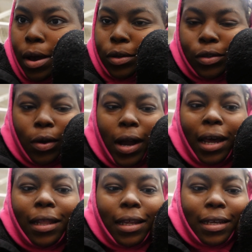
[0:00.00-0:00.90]
y'all, so I
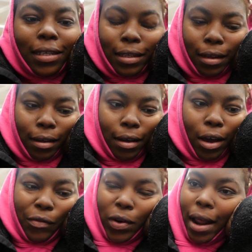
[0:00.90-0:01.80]
got a list
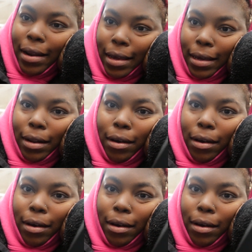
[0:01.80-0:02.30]
of what I need